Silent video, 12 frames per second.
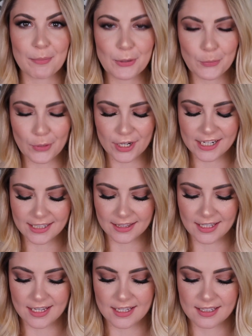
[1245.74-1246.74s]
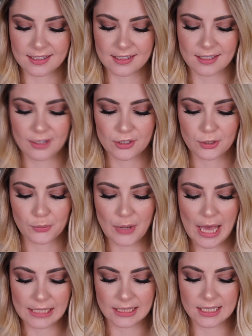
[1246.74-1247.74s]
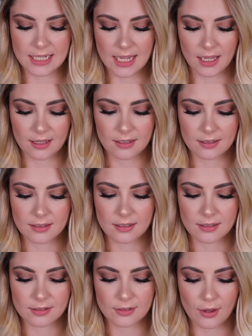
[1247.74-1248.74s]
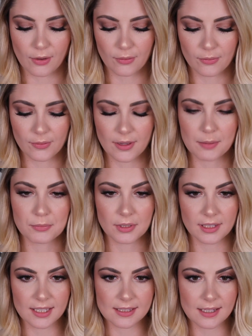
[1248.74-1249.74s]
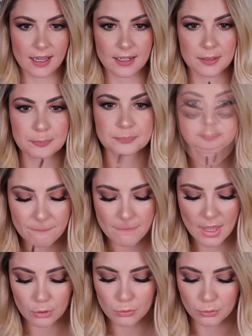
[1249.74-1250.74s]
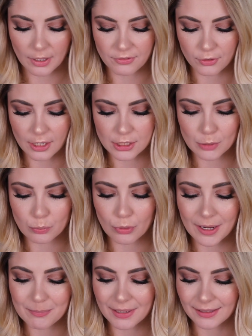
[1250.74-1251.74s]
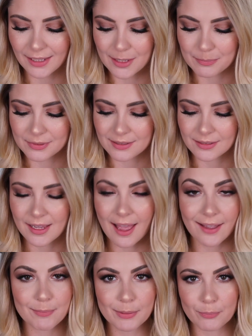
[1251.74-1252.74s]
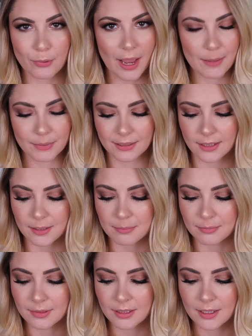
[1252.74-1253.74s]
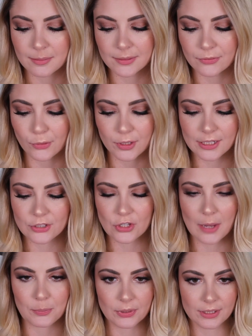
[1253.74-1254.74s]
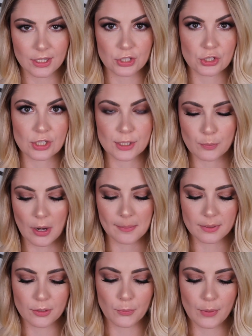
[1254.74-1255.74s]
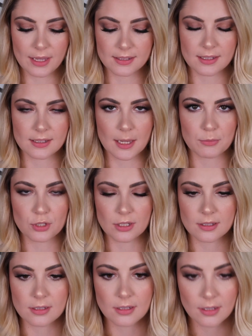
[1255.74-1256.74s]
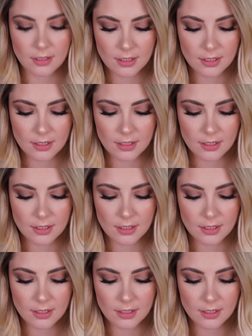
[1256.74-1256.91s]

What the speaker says: be wearing this throughout the day, so I'm really excited. Ooh, I forgot to prime my lips. I've been priming them before each application. It's probably a waste since I'm just